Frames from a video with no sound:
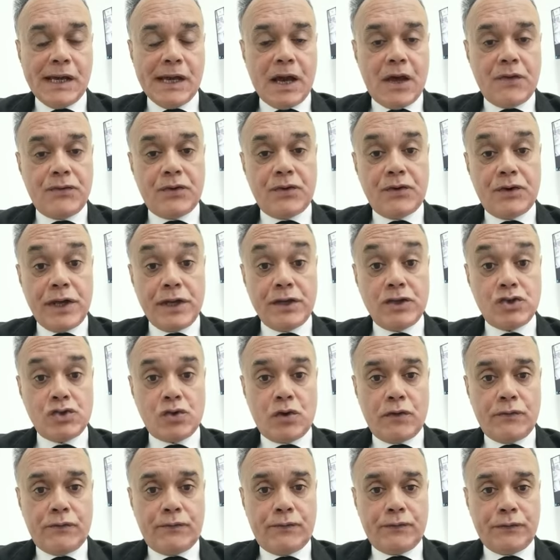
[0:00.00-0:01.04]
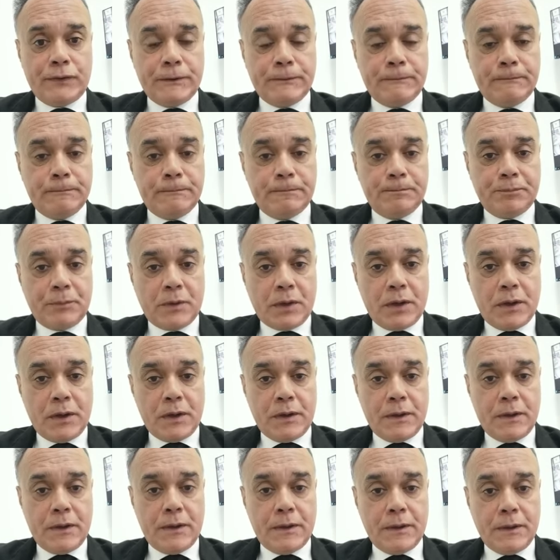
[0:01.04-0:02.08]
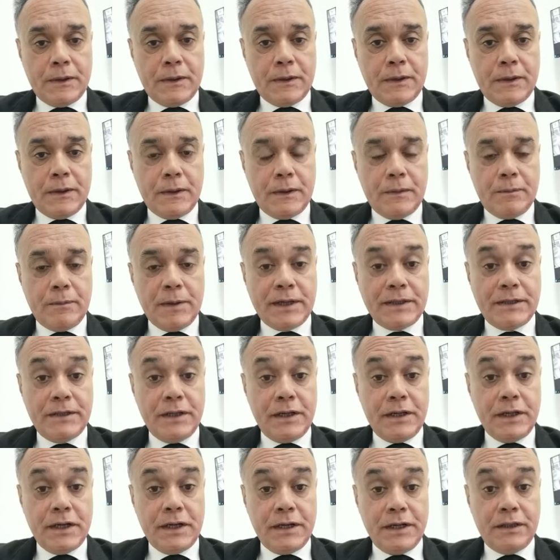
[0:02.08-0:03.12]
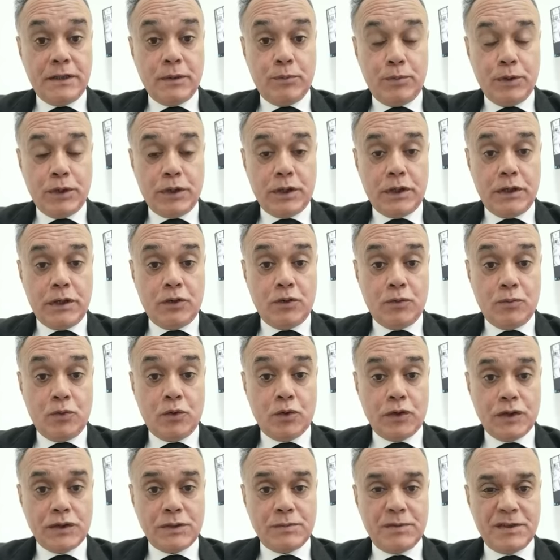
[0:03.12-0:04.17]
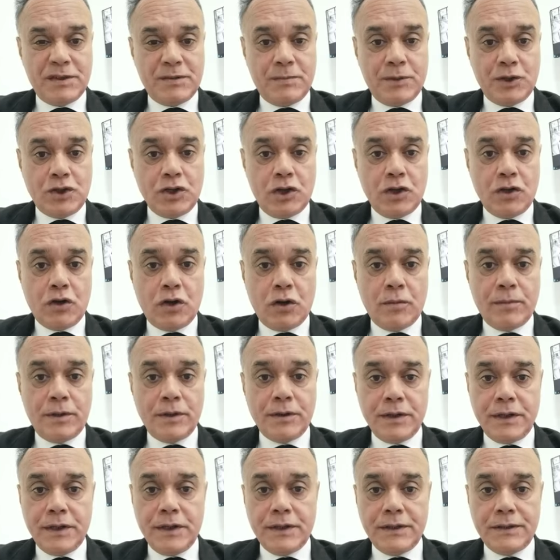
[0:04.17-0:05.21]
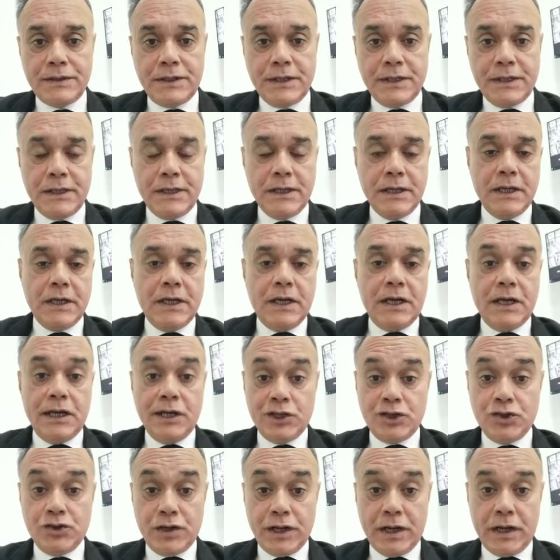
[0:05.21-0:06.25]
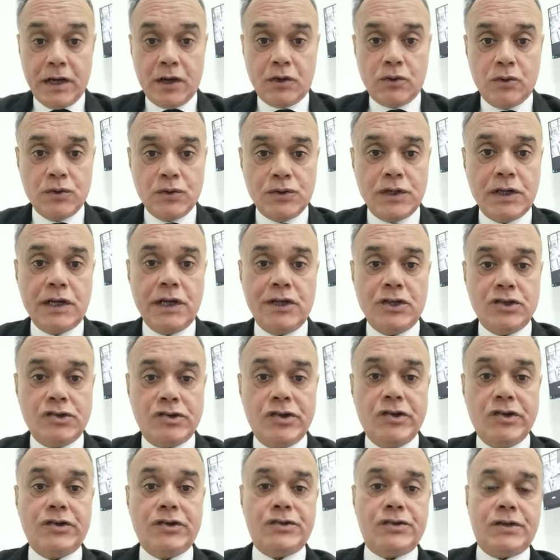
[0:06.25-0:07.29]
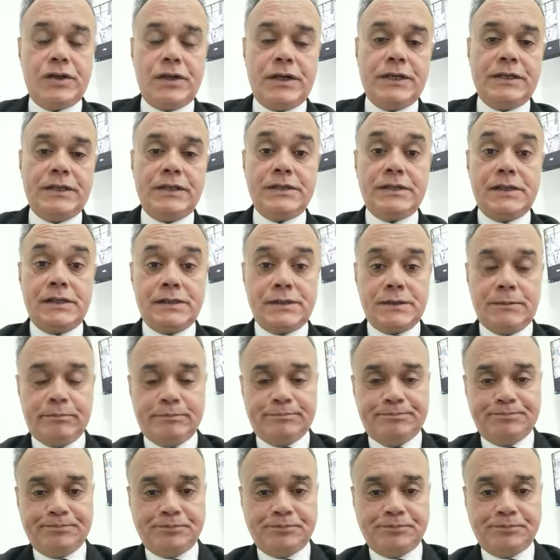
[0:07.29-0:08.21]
other range of bacterial atypical pneumonias. But especially common is the Legionella, causing Legionnaire's disease.